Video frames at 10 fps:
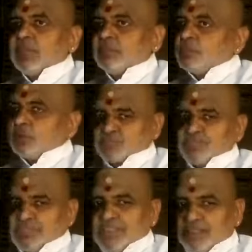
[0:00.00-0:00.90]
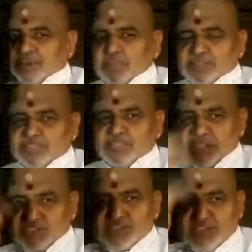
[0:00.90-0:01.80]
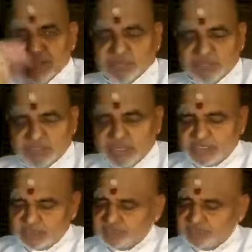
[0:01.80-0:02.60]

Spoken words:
Of course, I will not miss it. Next day I'll commit that.